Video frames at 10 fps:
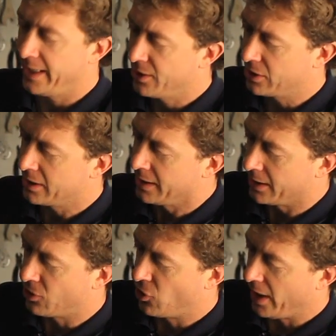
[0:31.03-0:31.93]
agent.
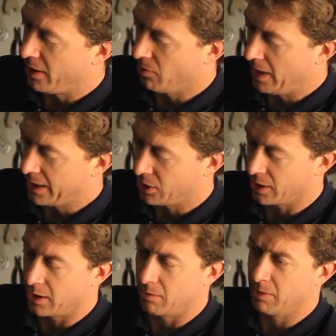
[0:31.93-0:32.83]
The chain will
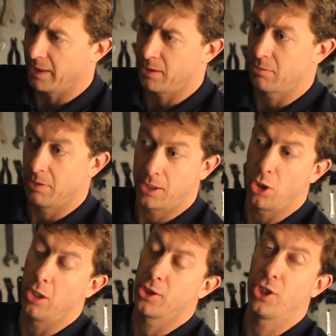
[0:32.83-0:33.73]
actually, they
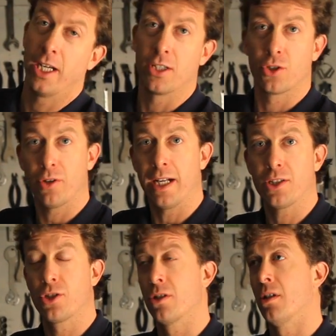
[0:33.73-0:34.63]
call it chain
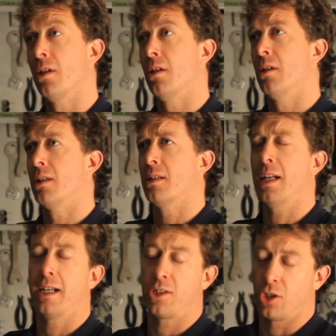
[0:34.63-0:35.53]
stretch. It's
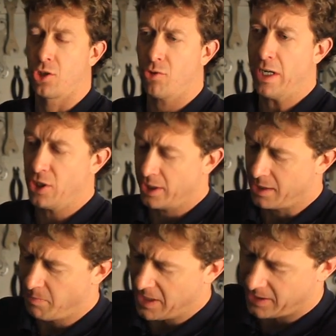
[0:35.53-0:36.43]
not actually stretching,
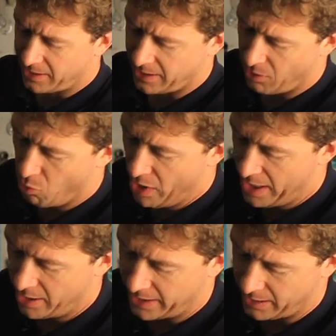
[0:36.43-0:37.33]
it's basically a
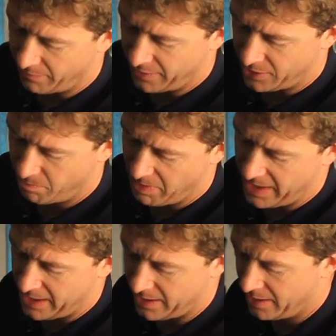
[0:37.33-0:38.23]
wearing of each
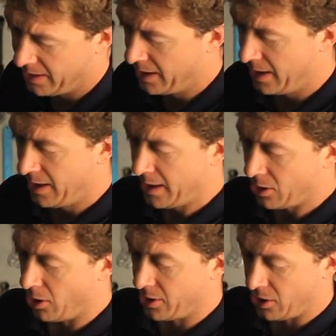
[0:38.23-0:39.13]
pin,
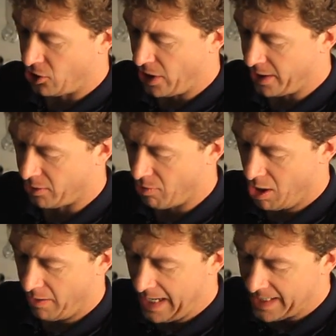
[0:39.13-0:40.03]
causing the chain to
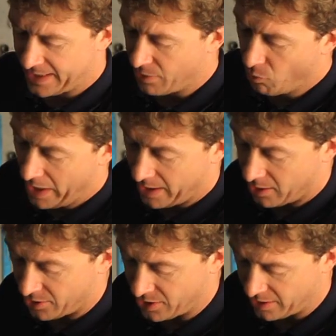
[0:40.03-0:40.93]
grow. As it
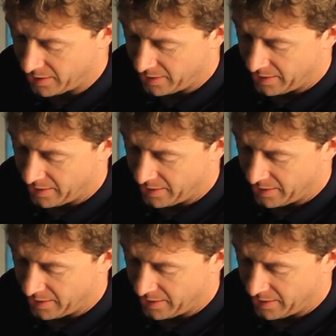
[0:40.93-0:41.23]
wears,